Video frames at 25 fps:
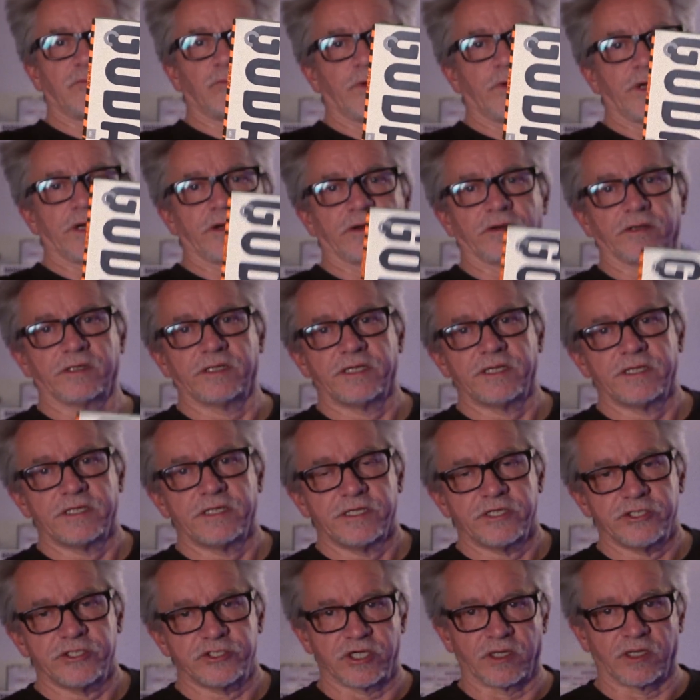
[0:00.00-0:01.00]
where
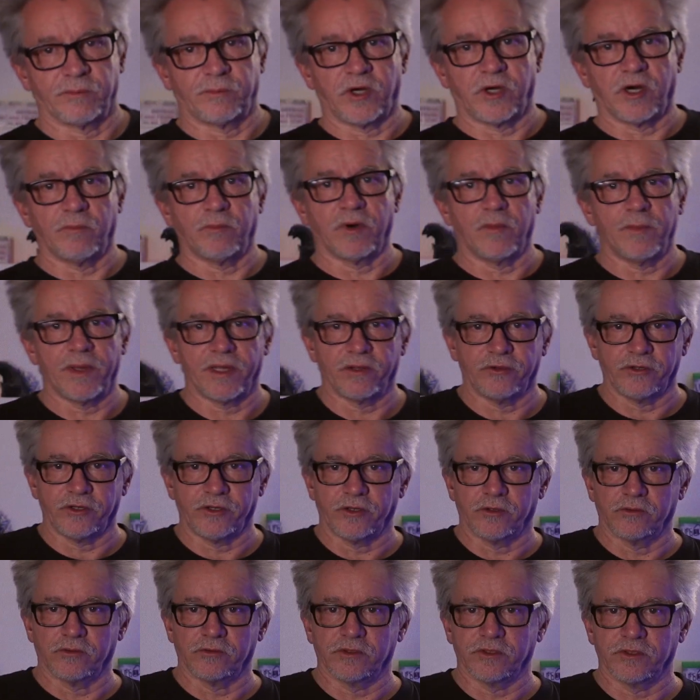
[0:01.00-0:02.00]
Jean-Paul
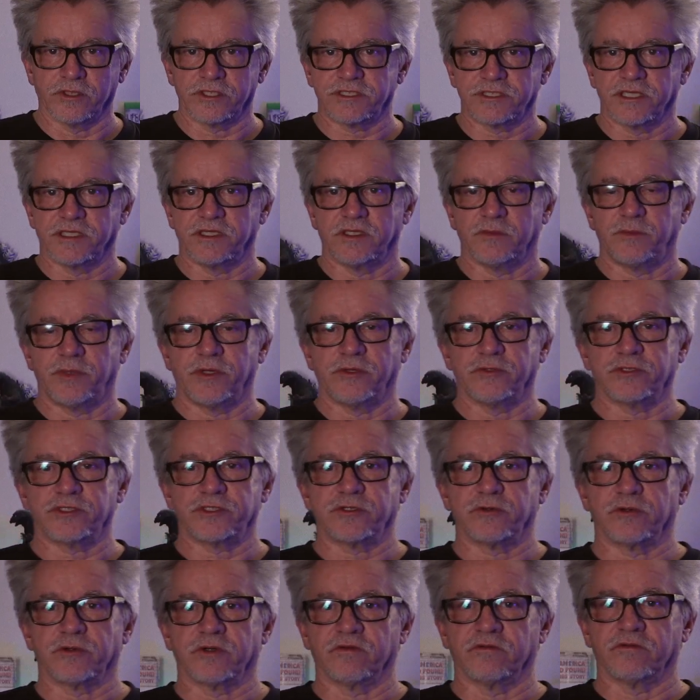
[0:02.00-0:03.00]
Belmondo looks at the
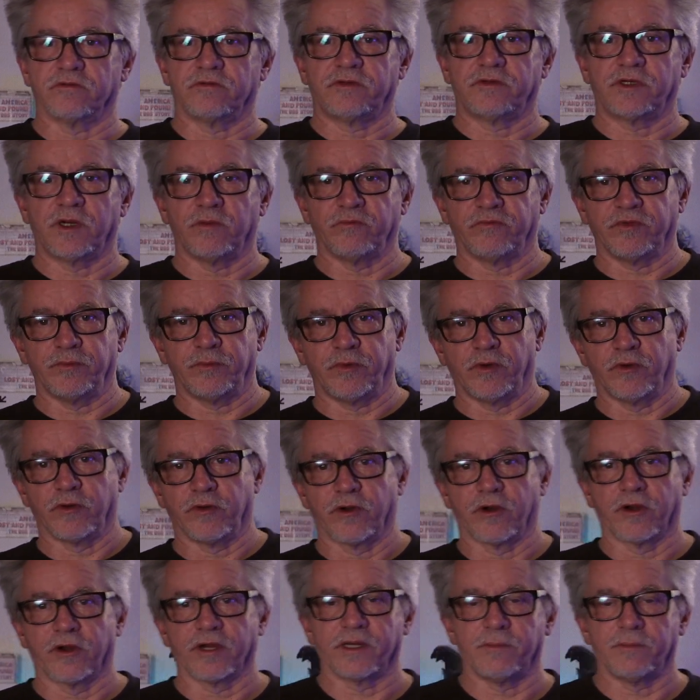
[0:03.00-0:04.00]
poster of Humphrey
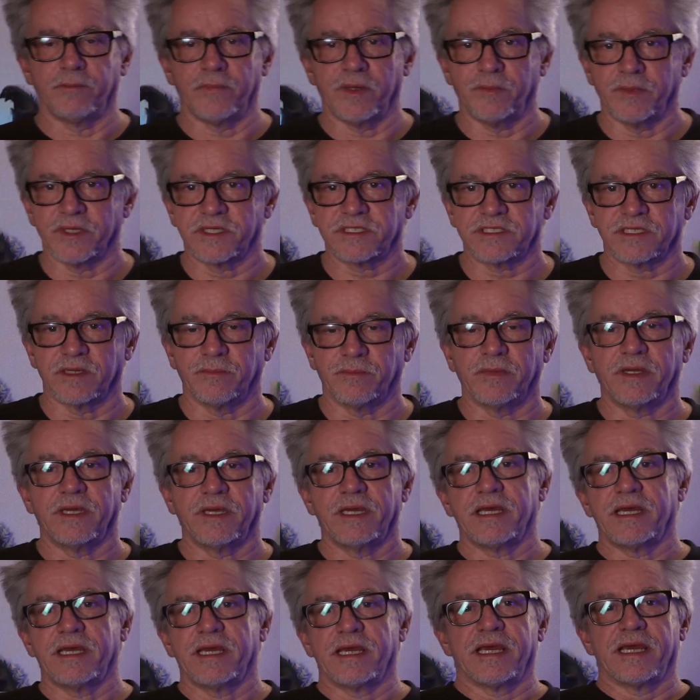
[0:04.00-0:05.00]
Bogart and mimics him.
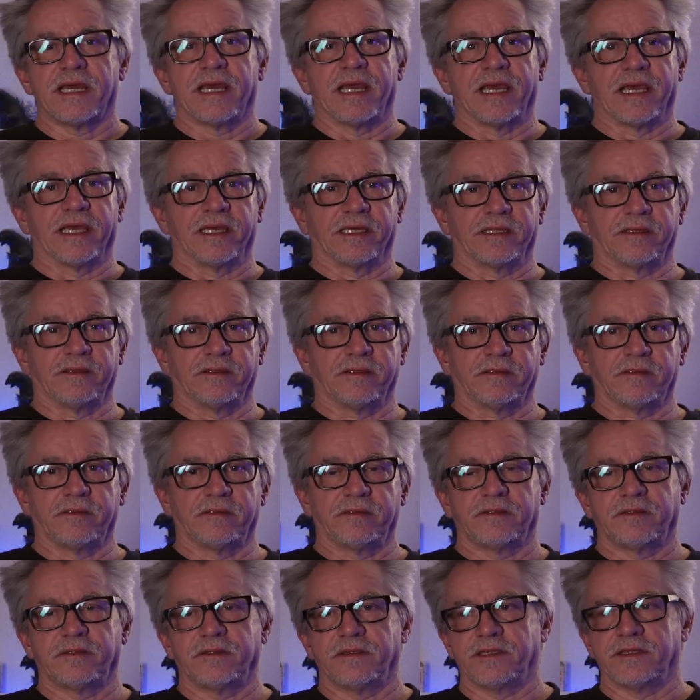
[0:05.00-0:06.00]
And
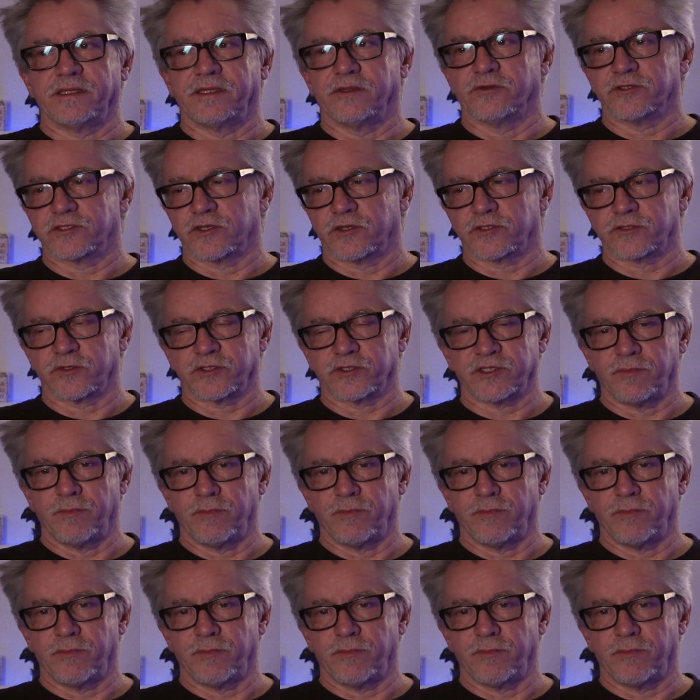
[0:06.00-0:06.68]
there's all sorts of